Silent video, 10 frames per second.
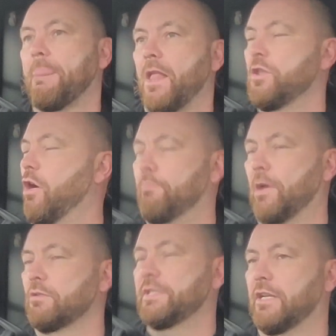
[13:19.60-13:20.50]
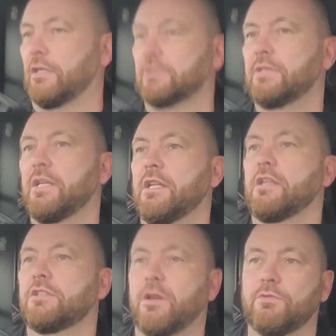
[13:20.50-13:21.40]
not bolted
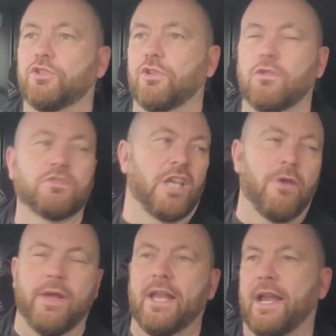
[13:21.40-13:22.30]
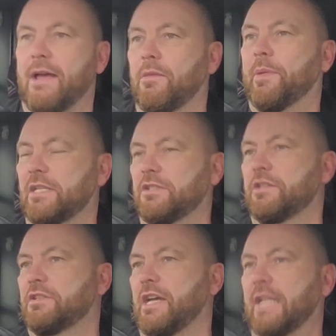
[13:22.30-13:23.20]
on, so it was shut, so in and out the
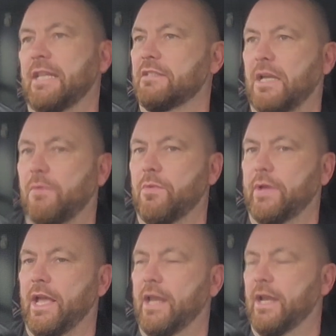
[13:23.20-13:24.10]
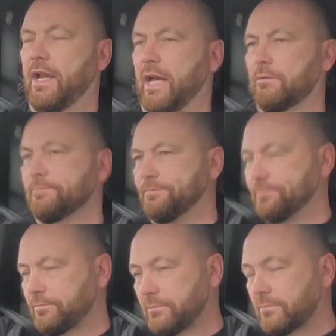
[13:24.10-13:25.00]
passenger side, that's how we were getting in and out.
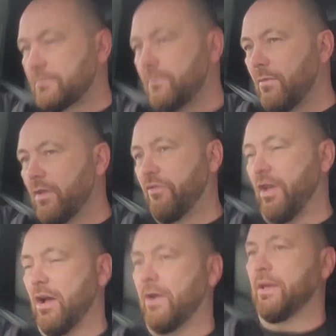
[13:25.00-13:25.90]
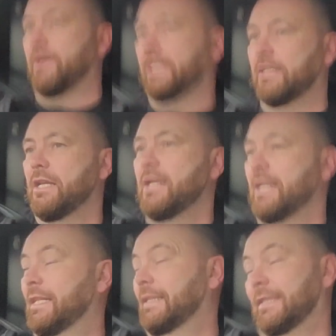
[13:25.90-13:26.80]
So anyway,
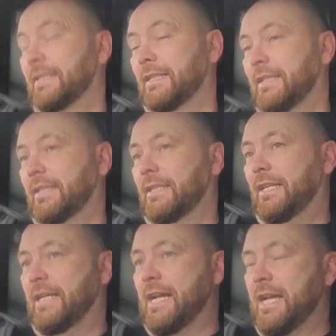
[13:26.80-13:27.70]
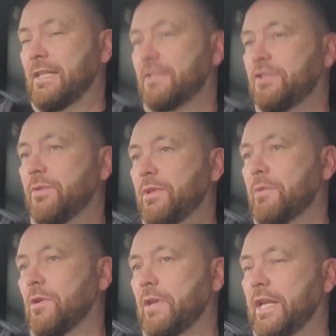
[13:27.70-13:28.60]
yeah, 2 in the
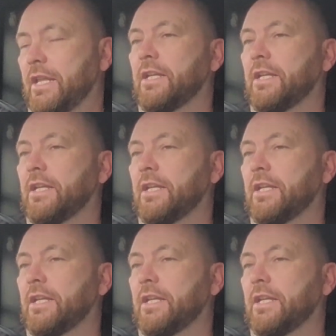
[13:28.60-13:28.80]
morning,